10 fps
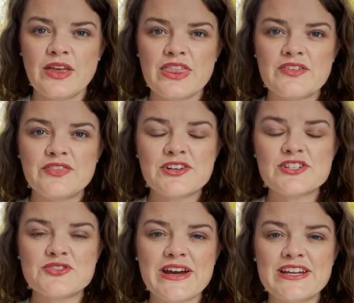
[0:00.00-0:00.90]
The first
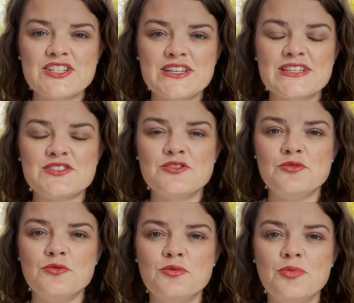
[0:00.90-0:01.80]
strategy is
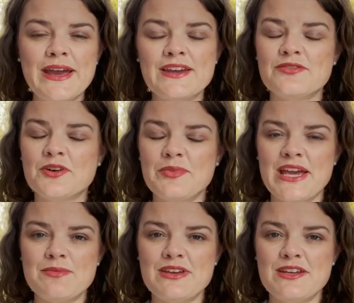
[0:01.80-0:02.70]
to wait for
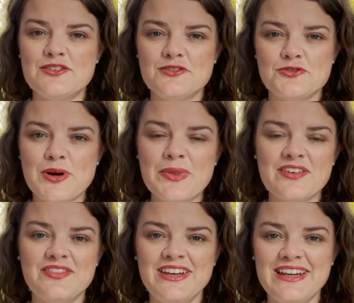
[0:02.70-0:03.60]
baby to drop the
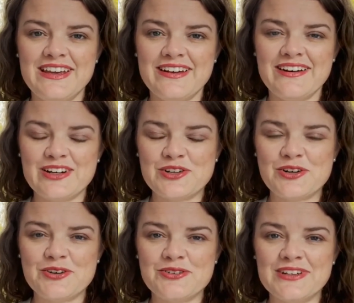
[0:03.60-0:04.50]
feeding on her
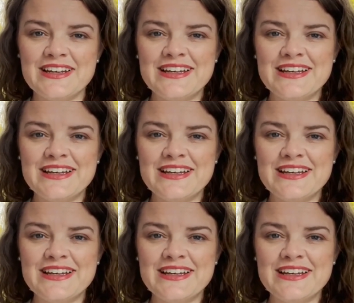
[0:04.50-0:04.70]
own.